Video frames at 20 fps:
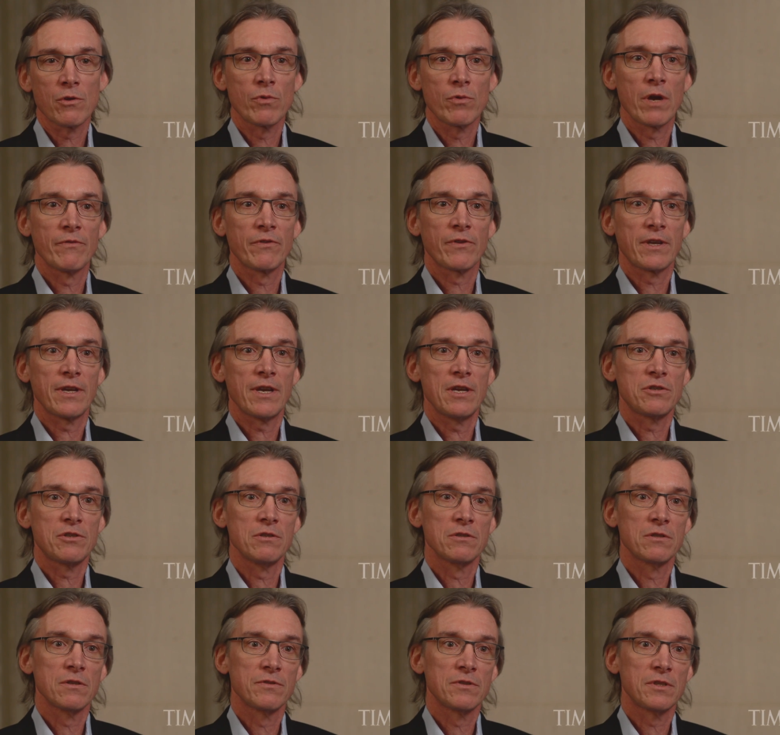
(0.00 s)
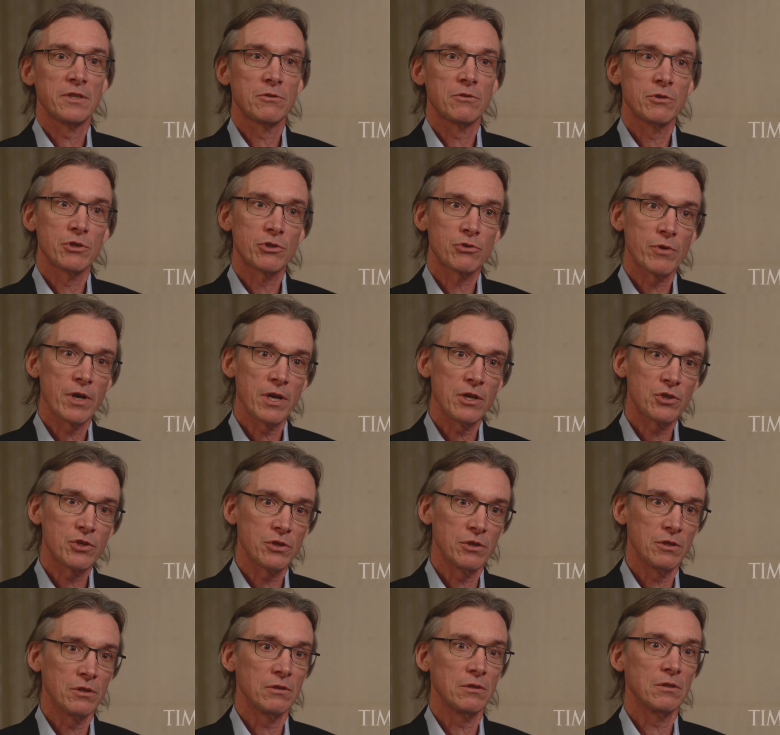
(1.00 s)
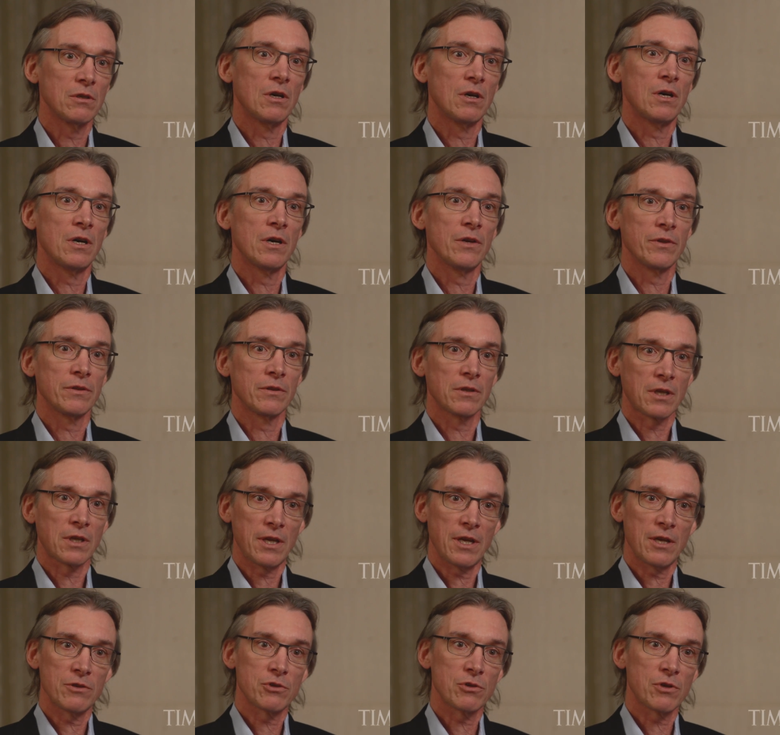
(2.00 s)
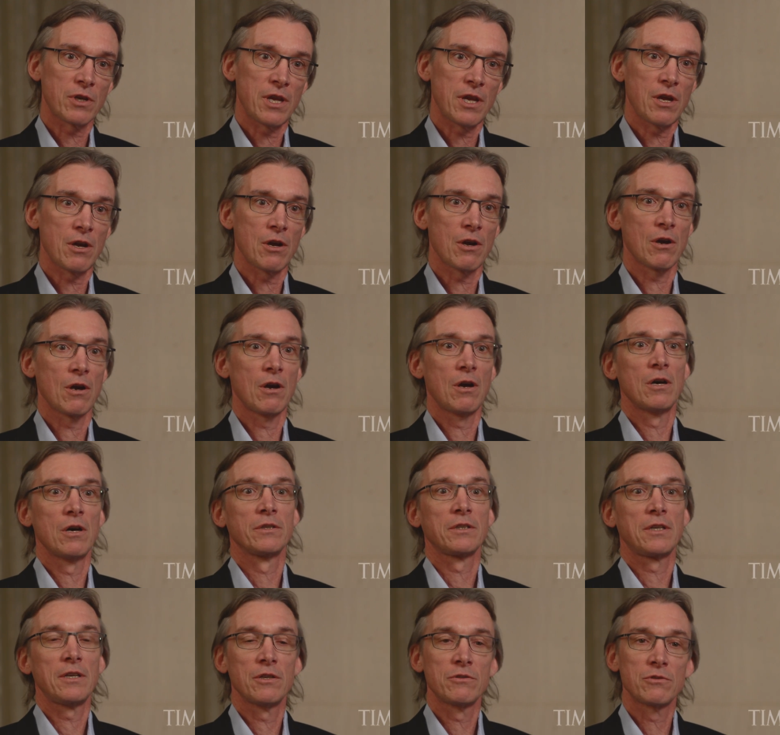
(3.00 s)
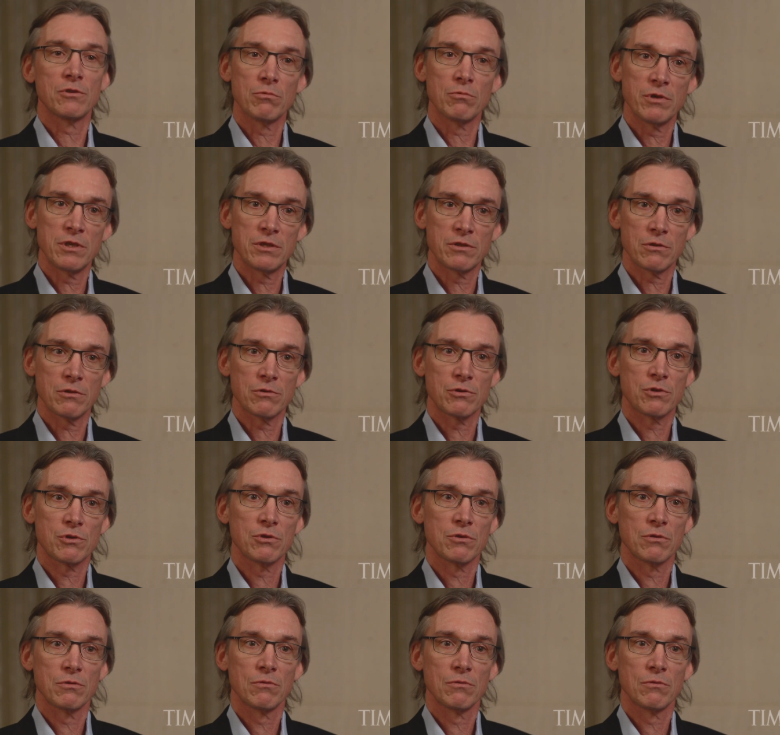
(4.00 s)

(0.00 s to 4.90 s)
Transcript: are the ramifications of sequestration on cancer care, on cancer research?